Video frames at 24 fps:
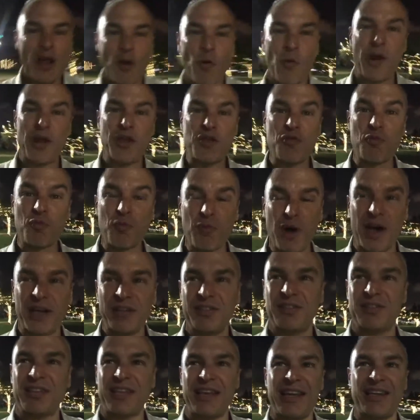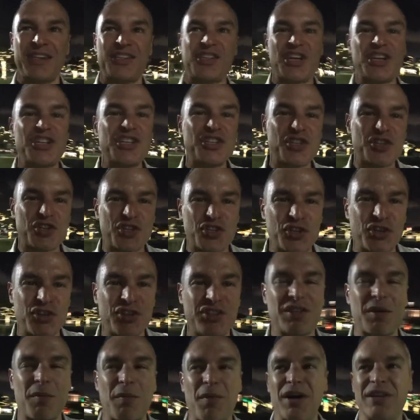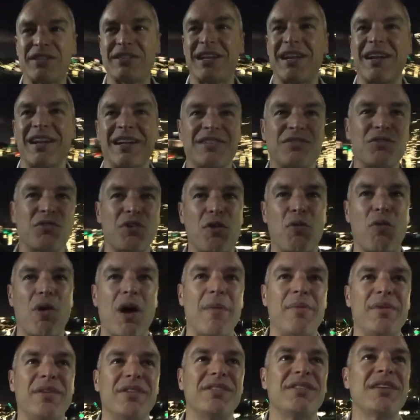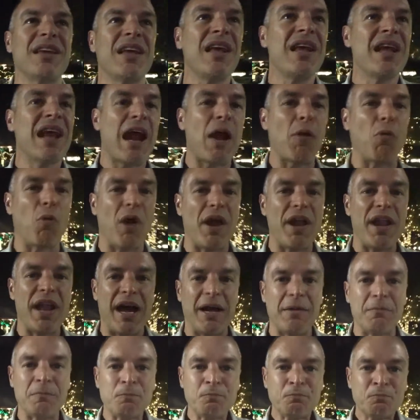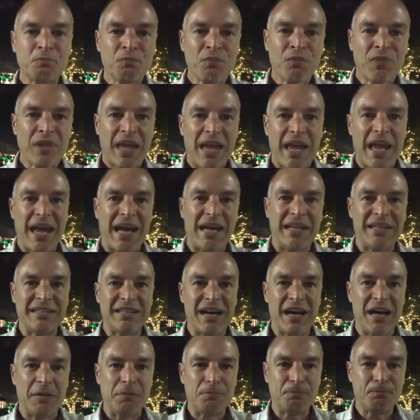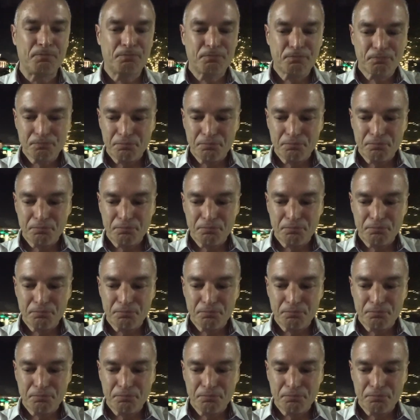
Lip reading: Why you must, changing your shoulds to must, a lot of Tony Robbins and whatnot. And